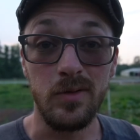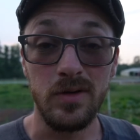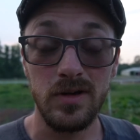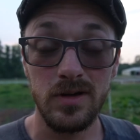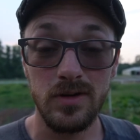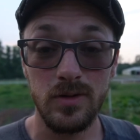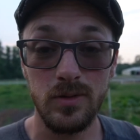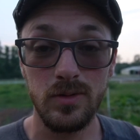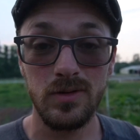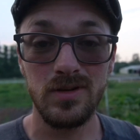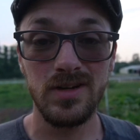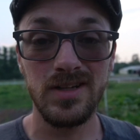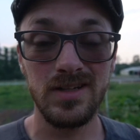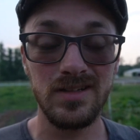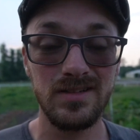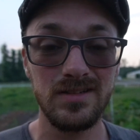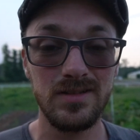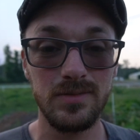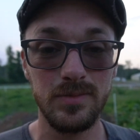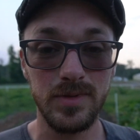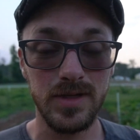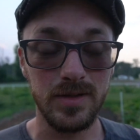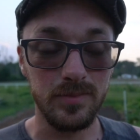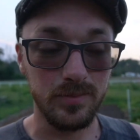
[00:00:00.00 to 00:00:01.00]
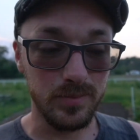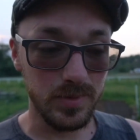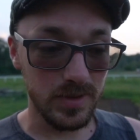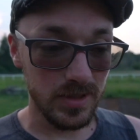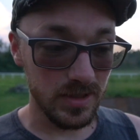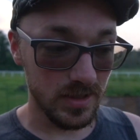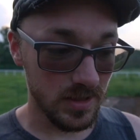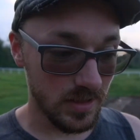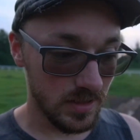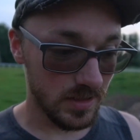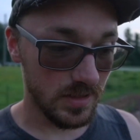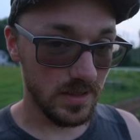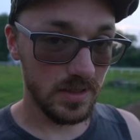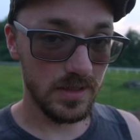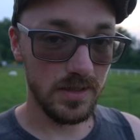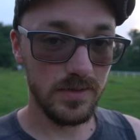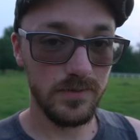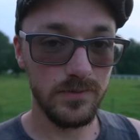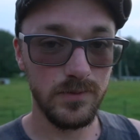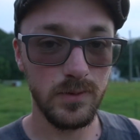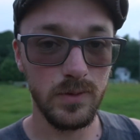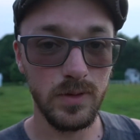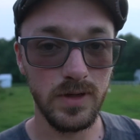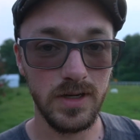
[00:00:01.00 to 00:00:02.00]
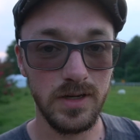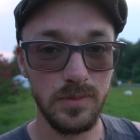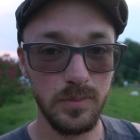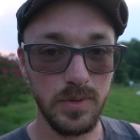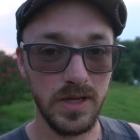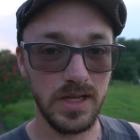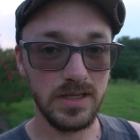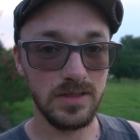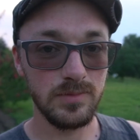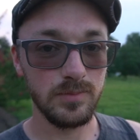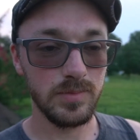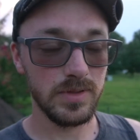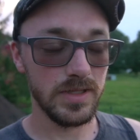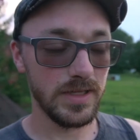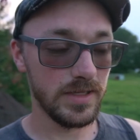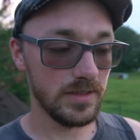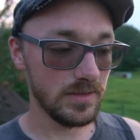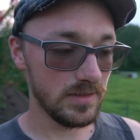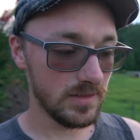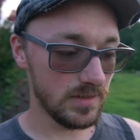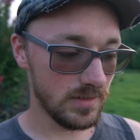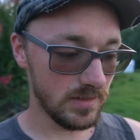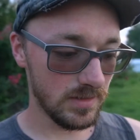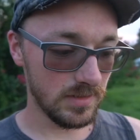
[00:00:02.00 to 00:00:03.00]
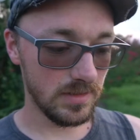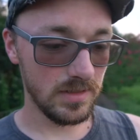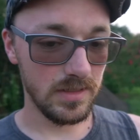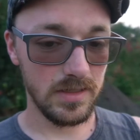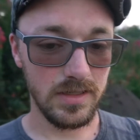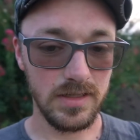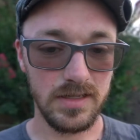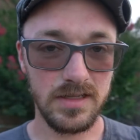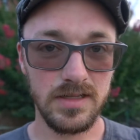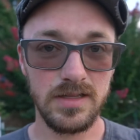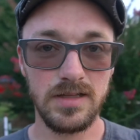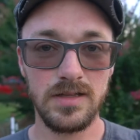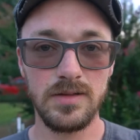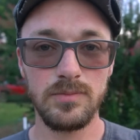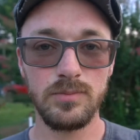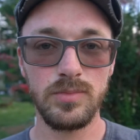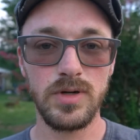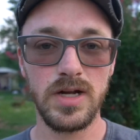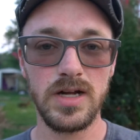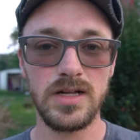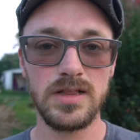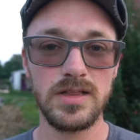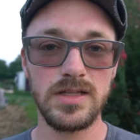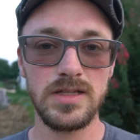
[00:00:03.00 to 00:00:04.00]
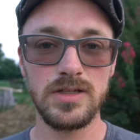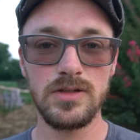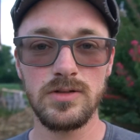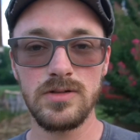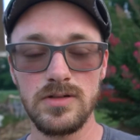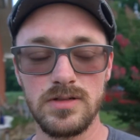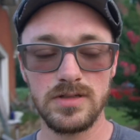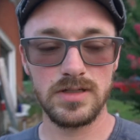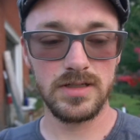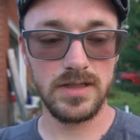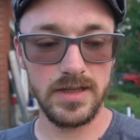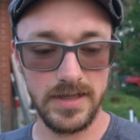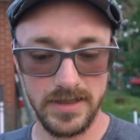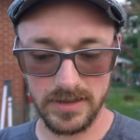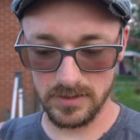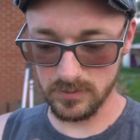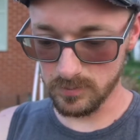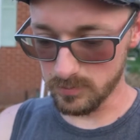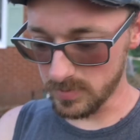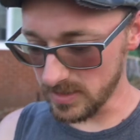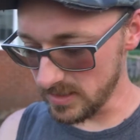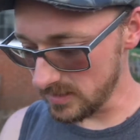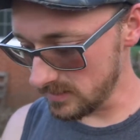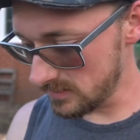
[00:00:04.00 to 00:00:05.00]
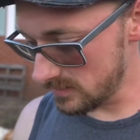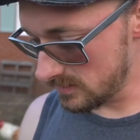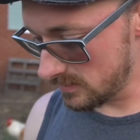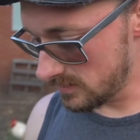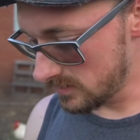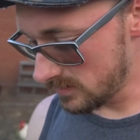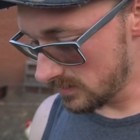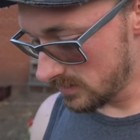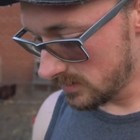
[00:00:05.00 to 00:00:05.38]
according to my book, for companion planting, broccoli usually likes beets,